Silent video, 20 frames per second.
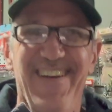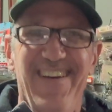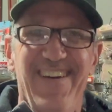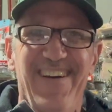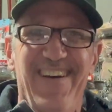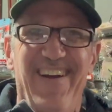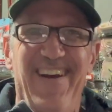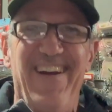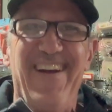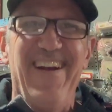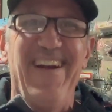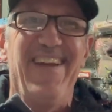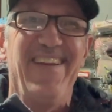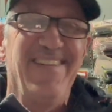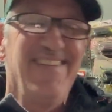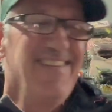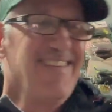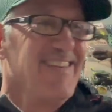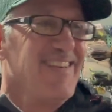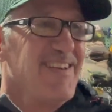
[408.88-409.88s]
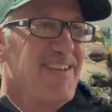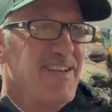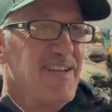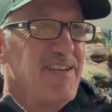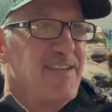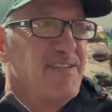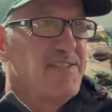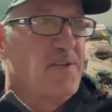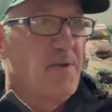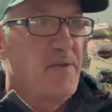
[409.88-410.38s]
All right.
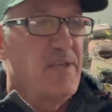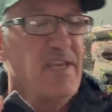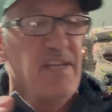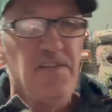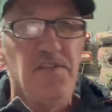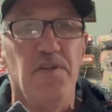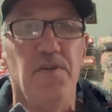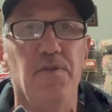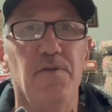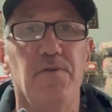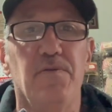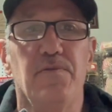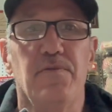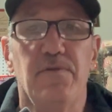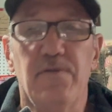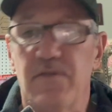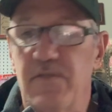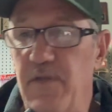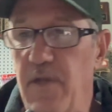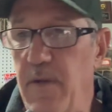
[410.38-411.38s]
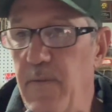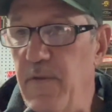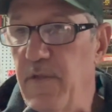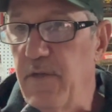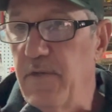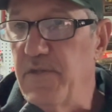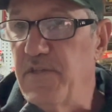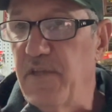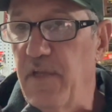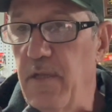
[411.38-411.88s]
So get you some of
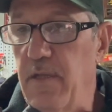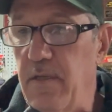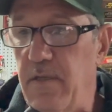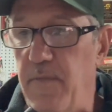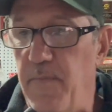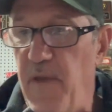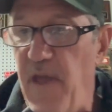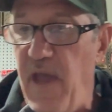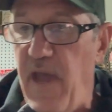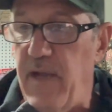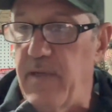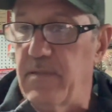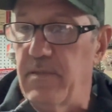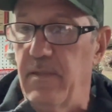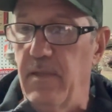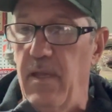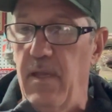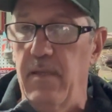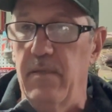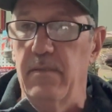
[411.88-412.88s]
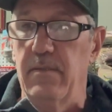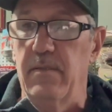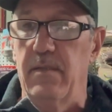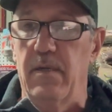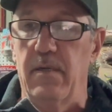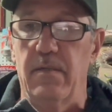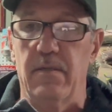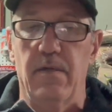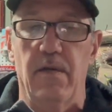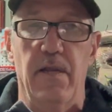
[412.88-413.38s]
those silica packs.
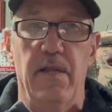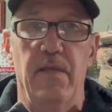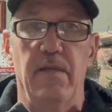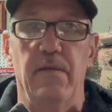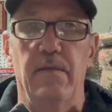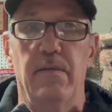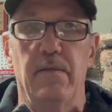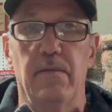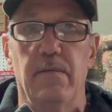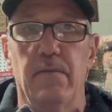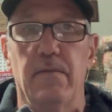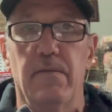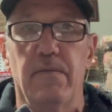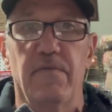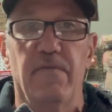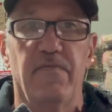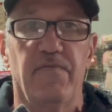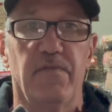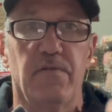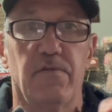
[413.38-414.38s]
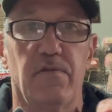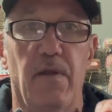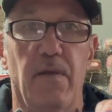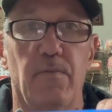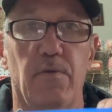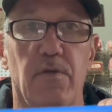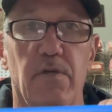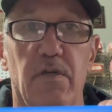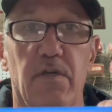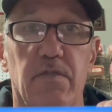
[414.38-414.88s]
They're great for
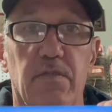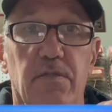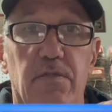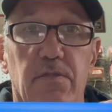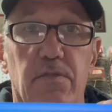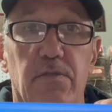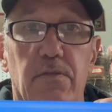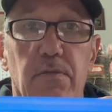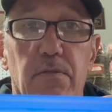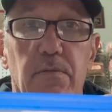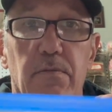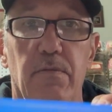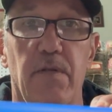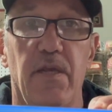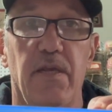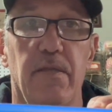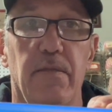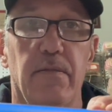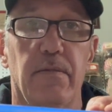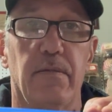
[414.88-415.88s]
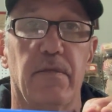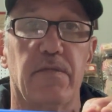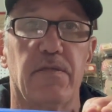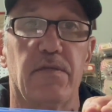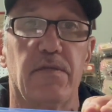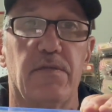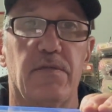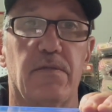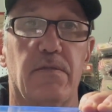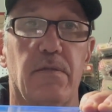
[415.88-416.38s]
treble hooks, right? This
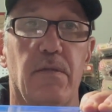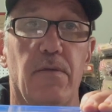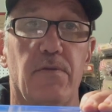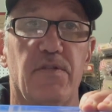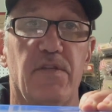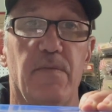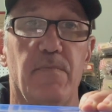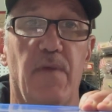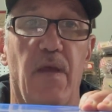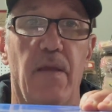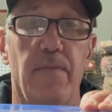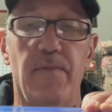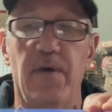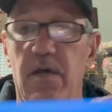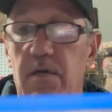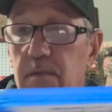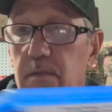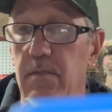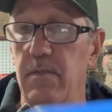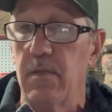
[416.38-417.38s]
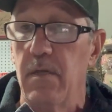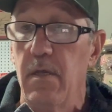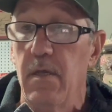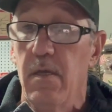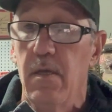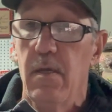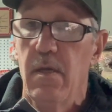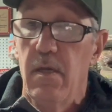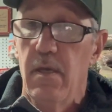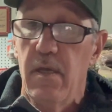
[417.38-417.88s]
goes in my boat.
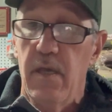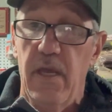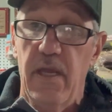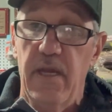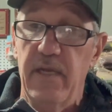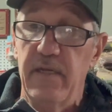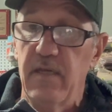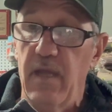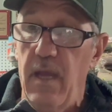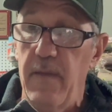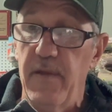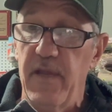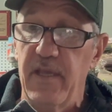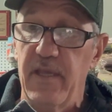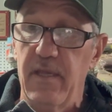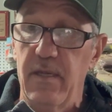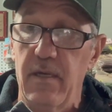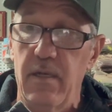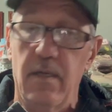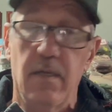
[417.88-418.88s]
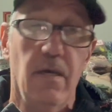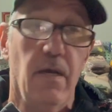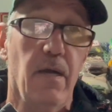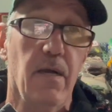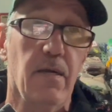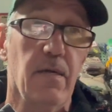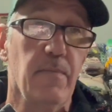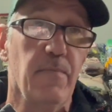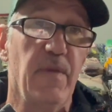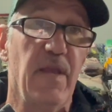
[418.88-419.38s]
Anytime I get on a
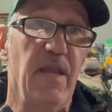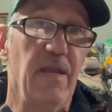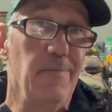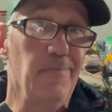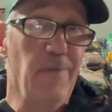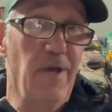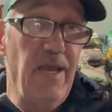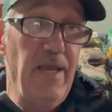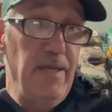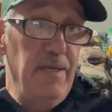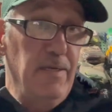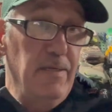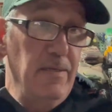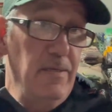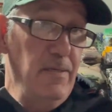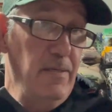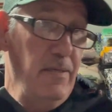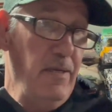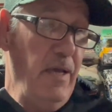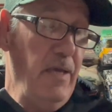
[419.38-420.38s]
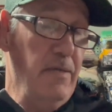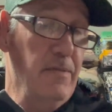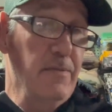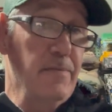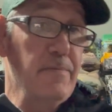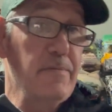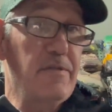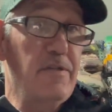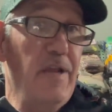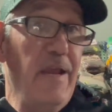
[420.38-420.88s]
hard bait bite, I
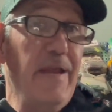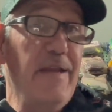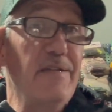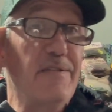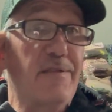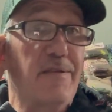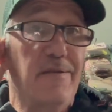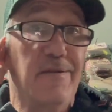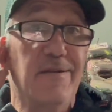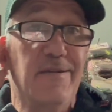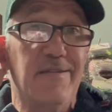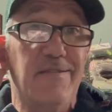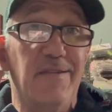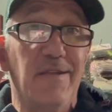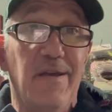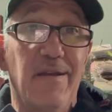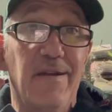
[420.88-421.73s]
don't change the hooks on